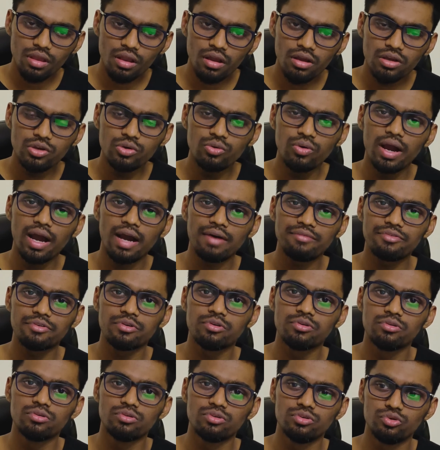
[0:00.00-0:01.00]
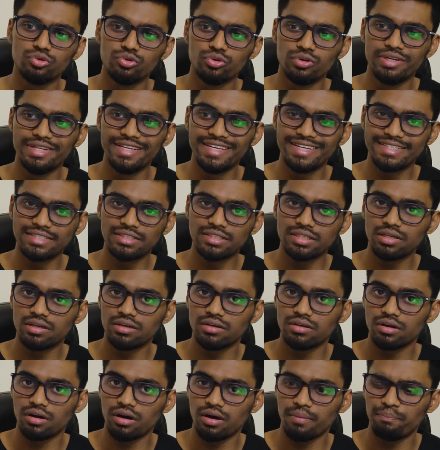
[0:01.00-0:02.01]
you have to do
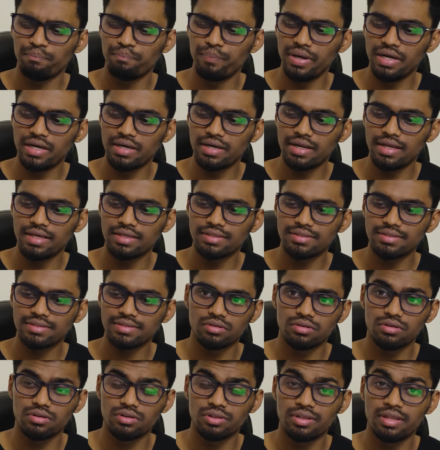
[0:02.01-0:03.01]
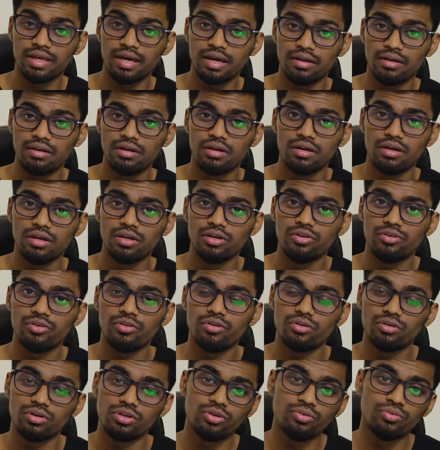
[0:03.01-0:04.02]
DSA a bit less than
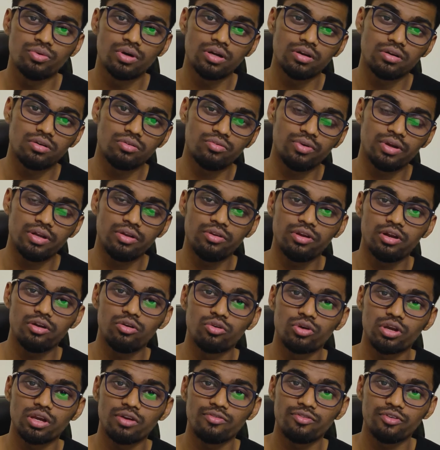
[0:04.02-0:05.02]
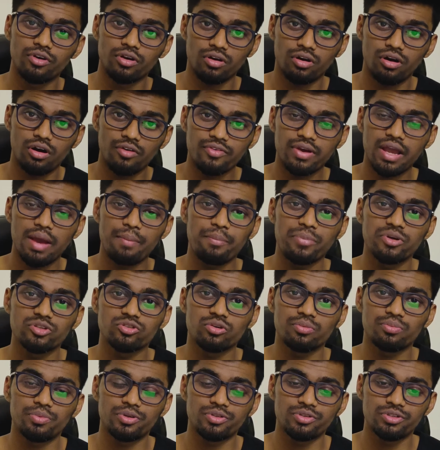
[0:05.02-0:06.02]
when you are looking for off-campus
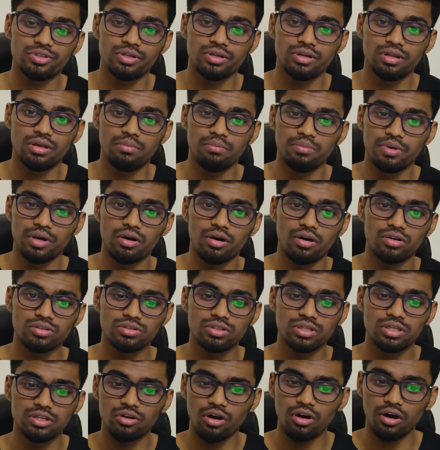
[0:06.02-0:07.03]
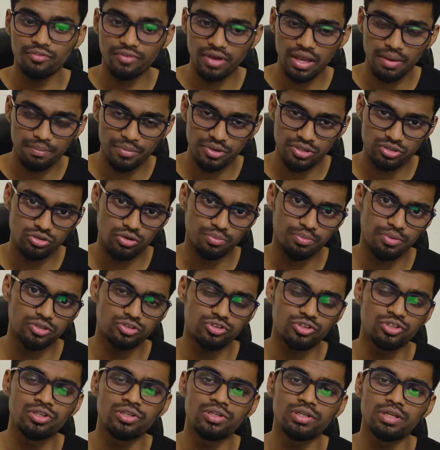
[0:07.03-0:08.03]
opportunity, because in off-campus
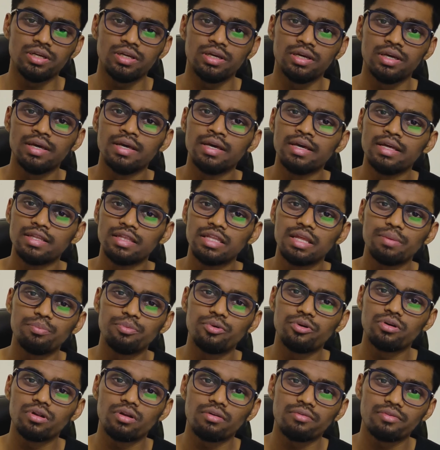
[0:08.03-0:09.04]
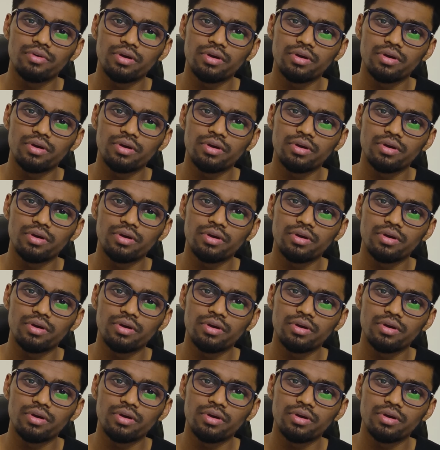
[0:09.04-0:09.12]
opportunity they put